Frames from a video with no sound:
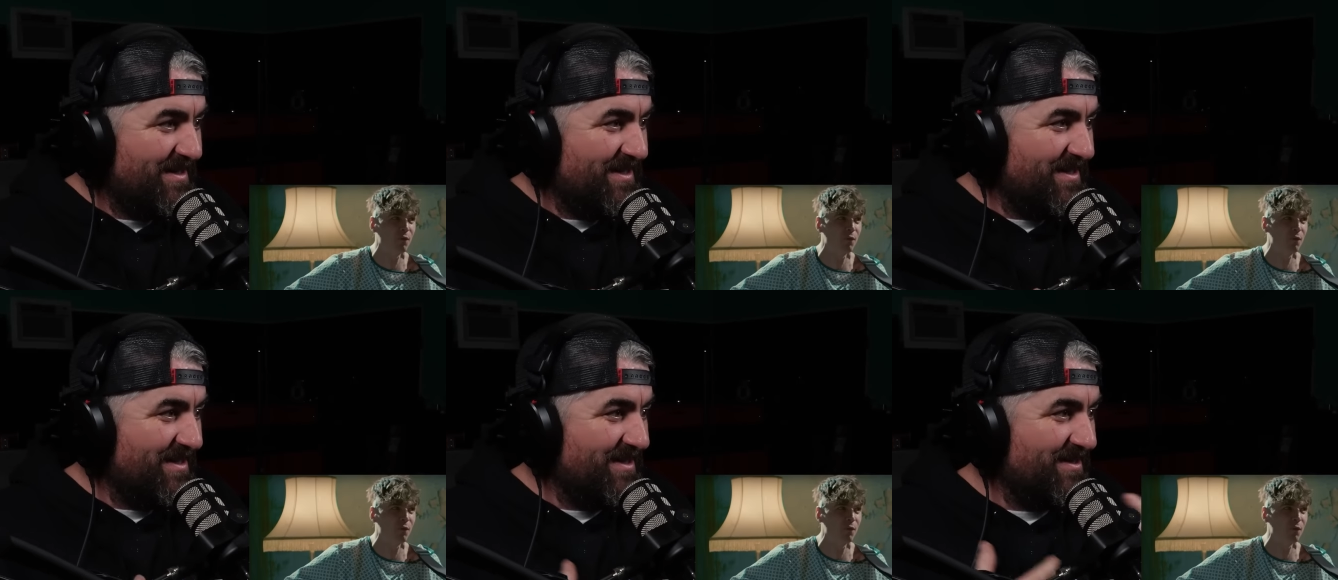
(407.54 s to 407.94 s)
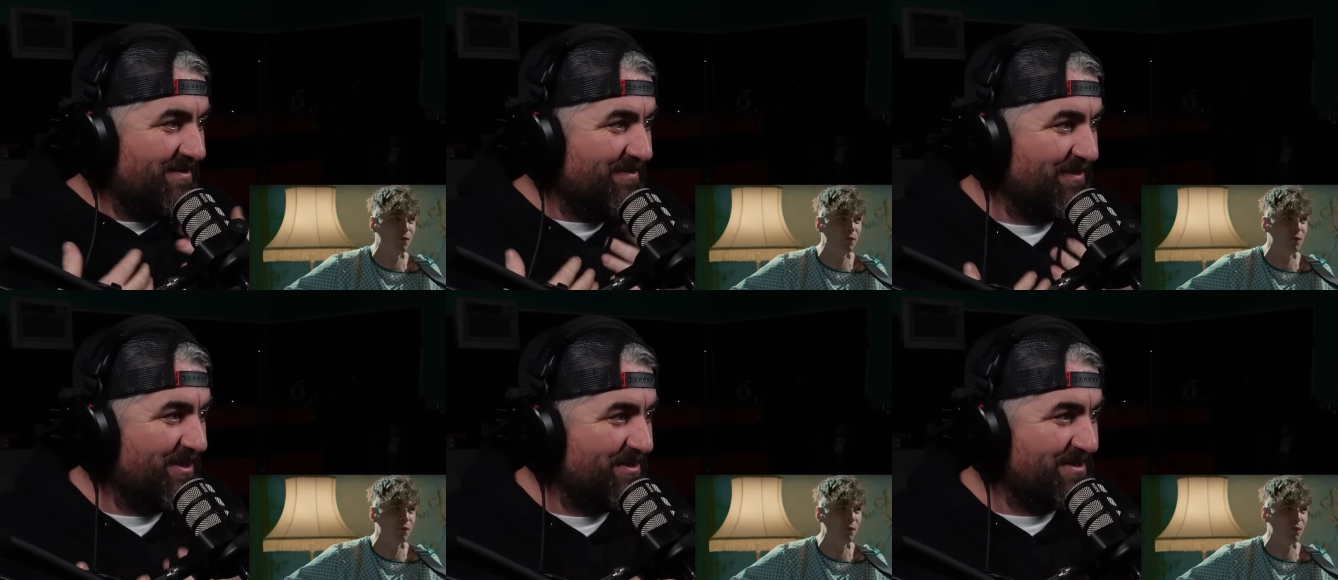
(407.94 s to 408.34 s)

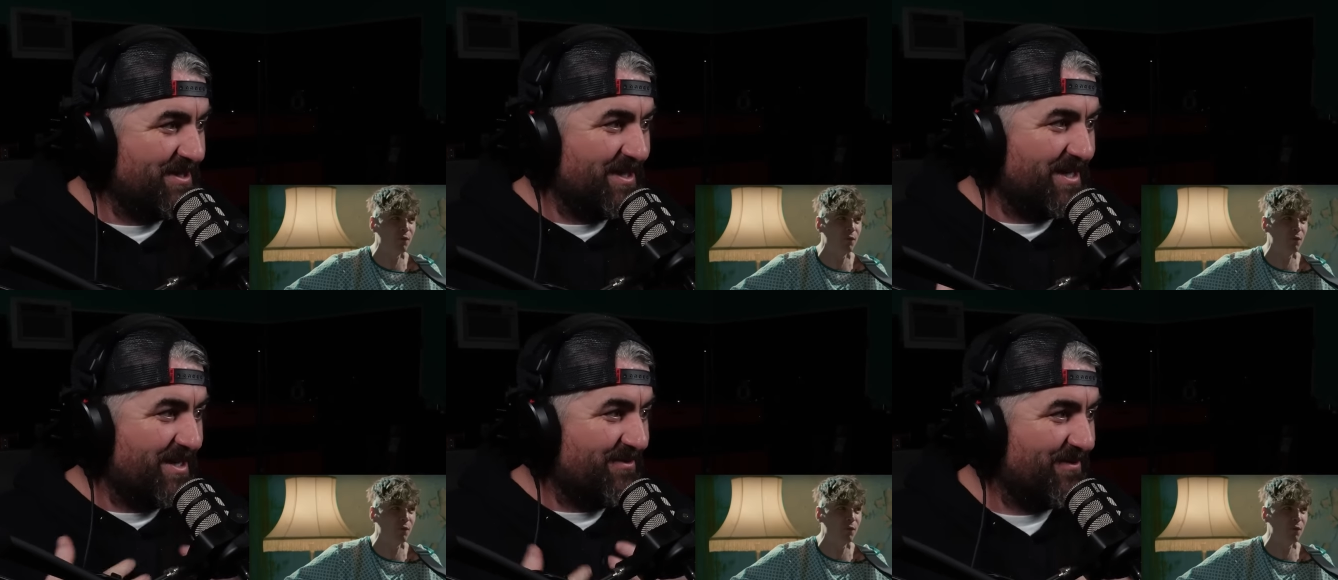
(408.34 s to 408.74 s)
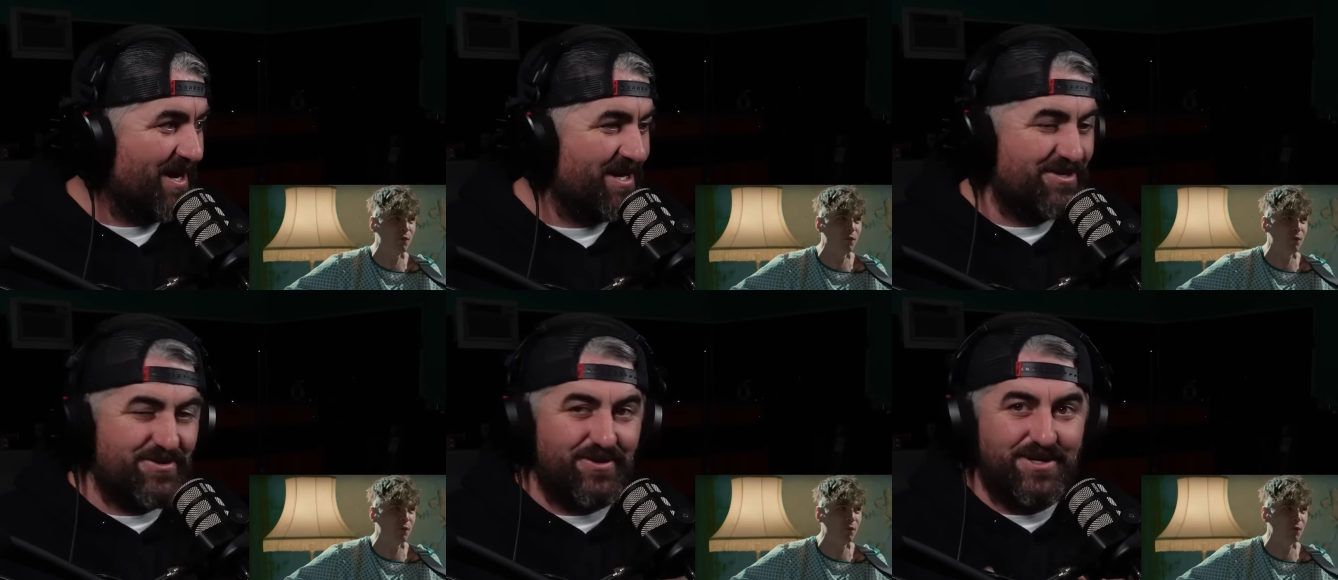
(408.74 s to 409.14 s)
Speaker 1: music and
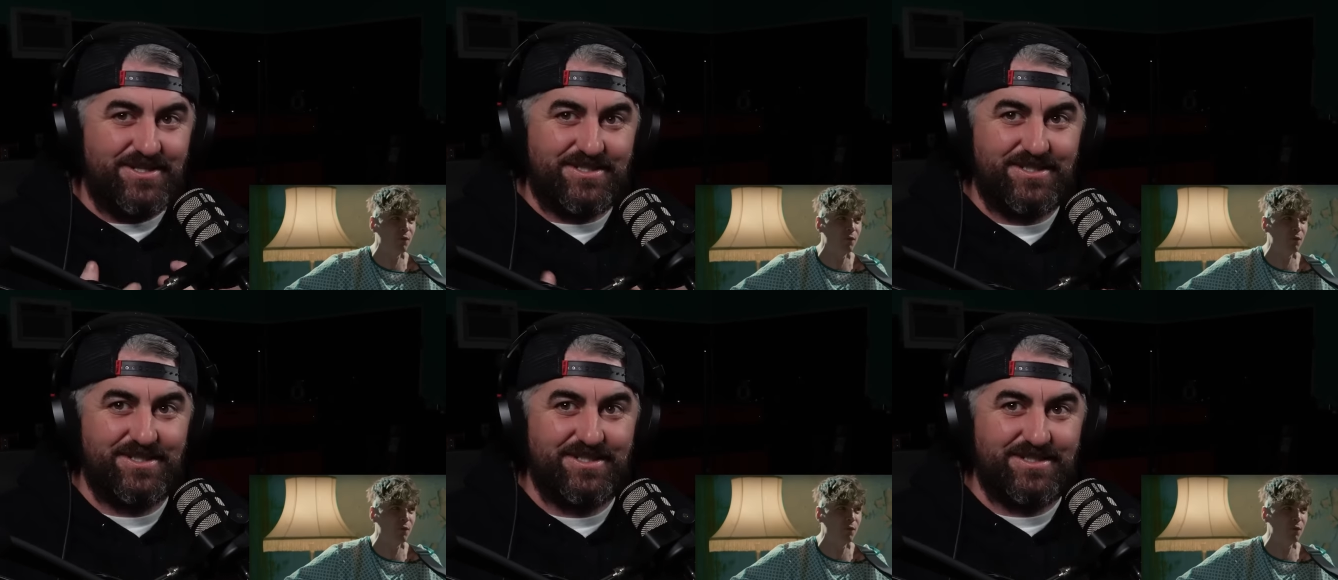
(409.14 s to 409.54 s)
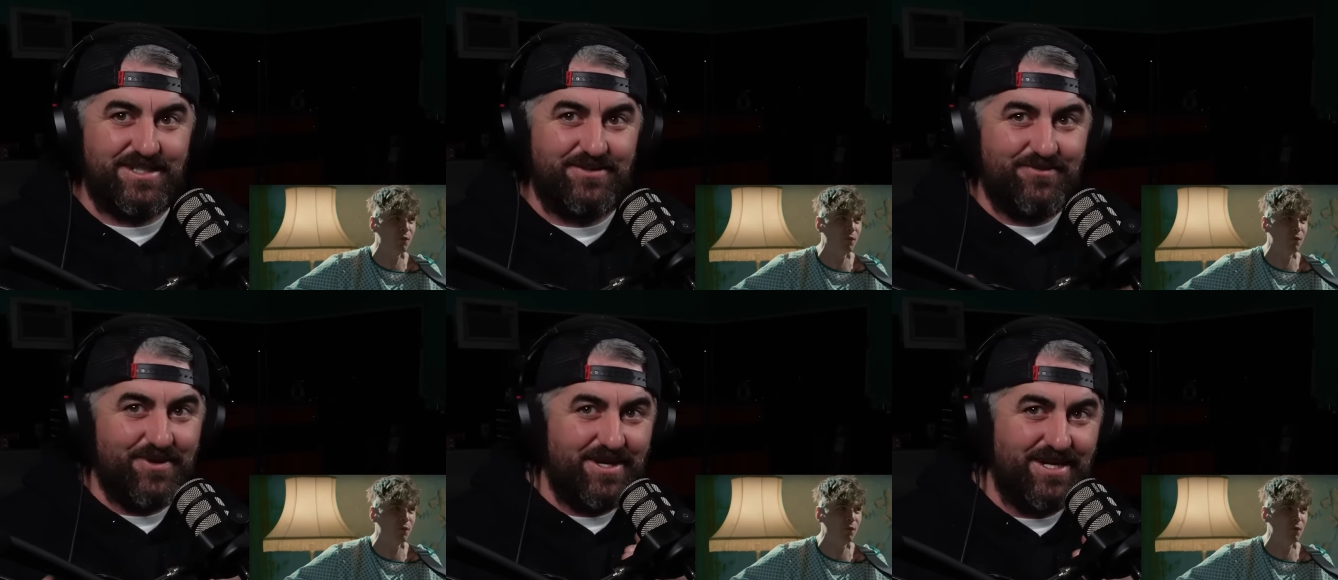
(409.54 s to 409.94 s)
right choices
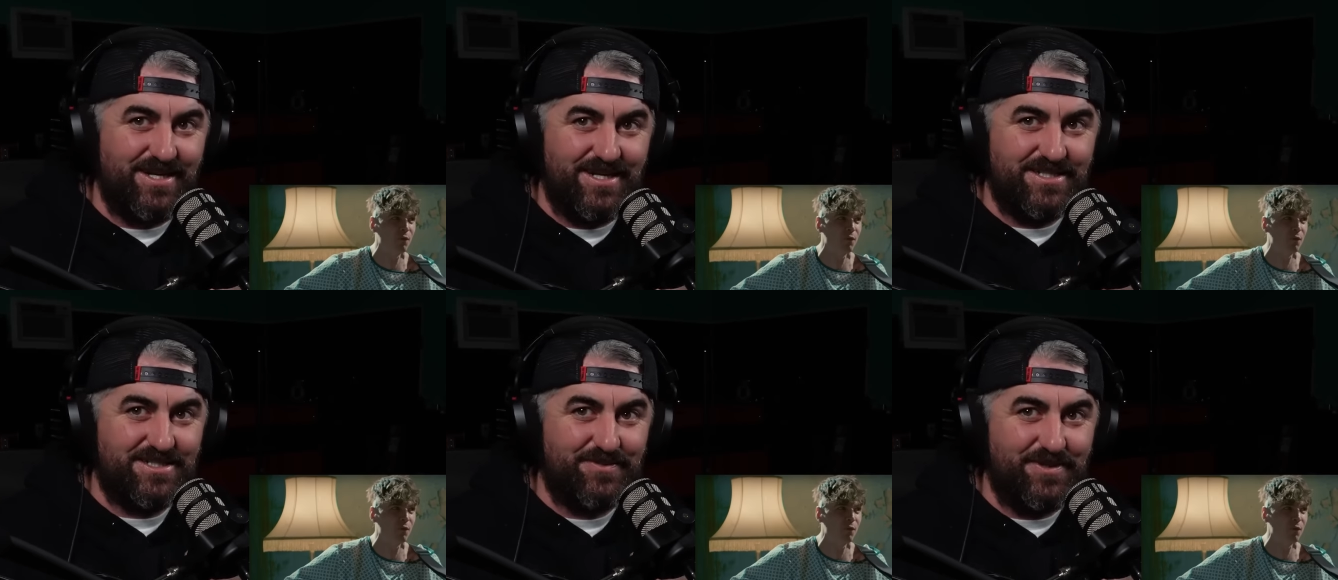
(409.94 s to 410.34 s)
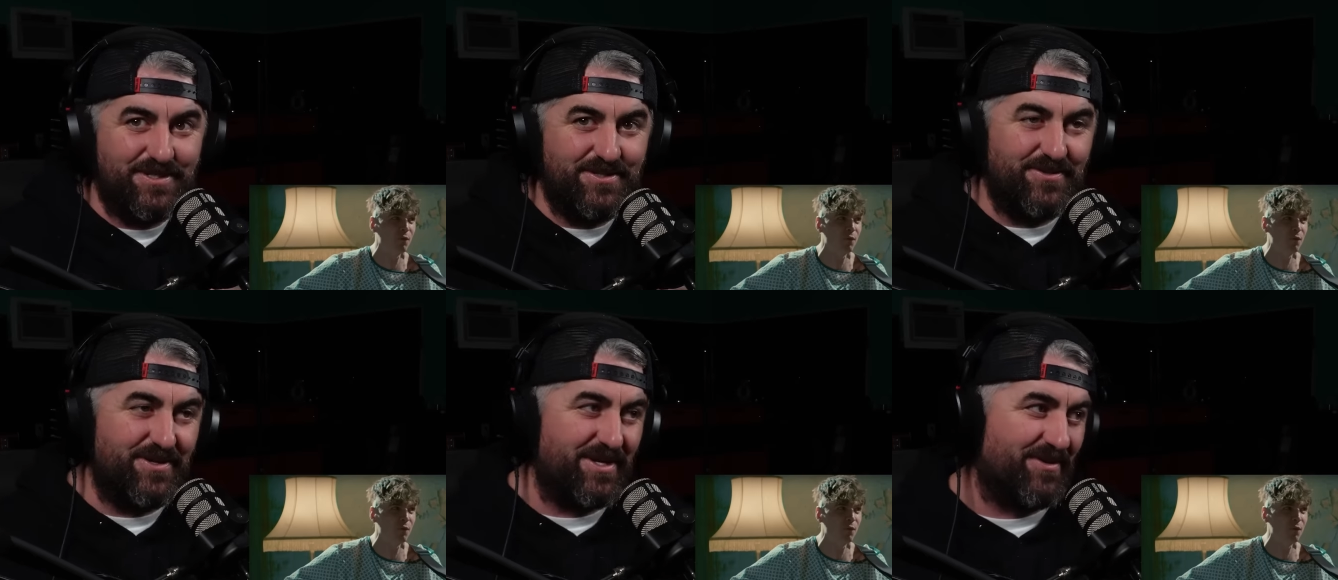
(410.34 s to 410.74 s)
and what he needs to be
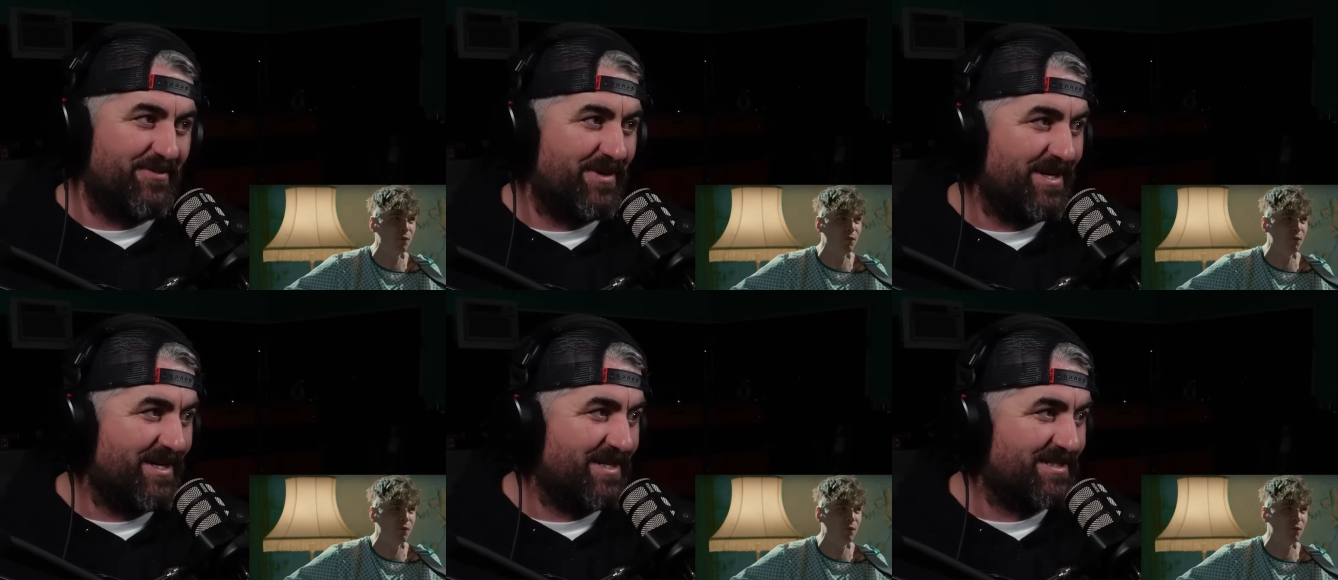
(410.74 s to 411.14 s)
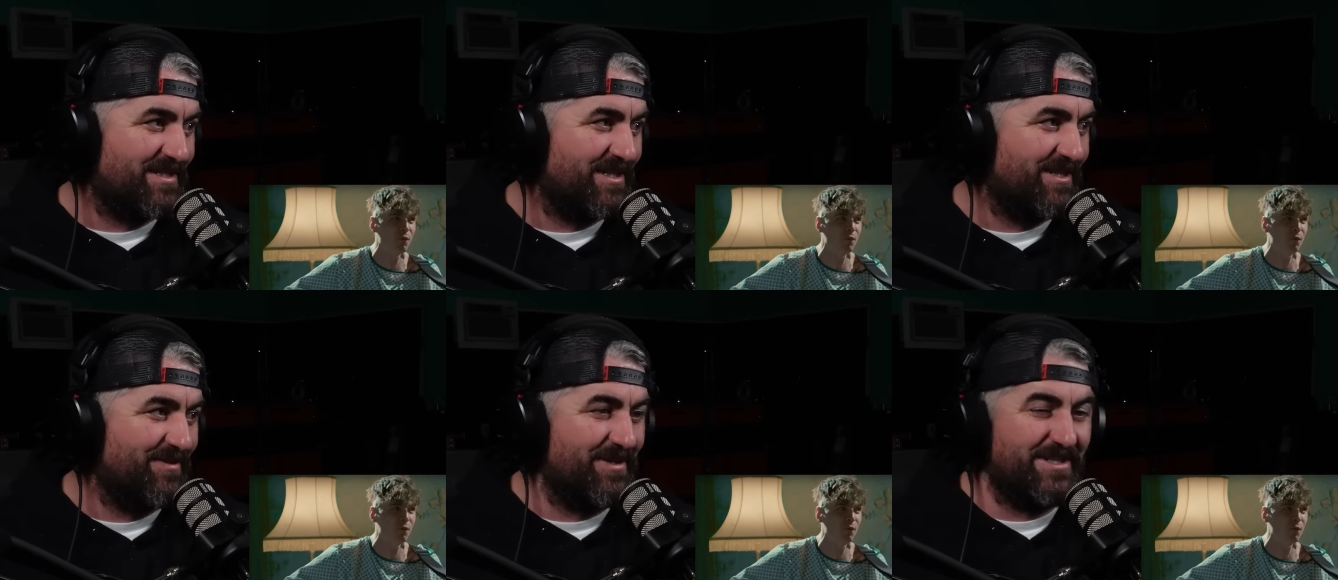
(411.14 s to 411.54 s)
doing and what he
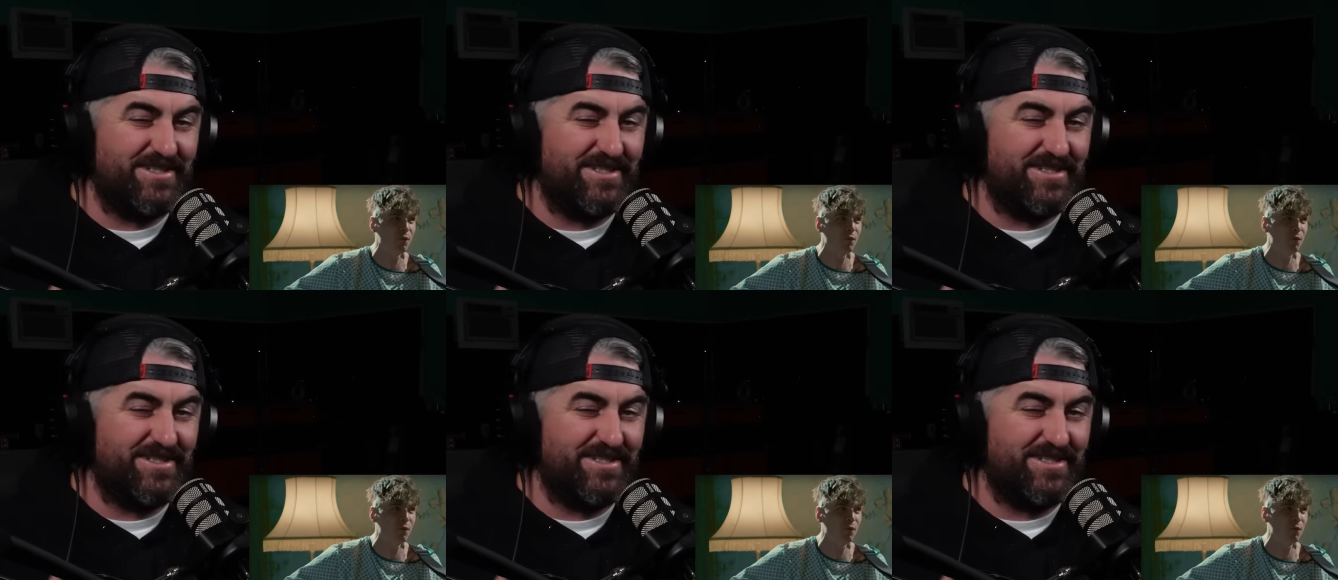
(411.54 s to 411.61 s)
doesn't need to be.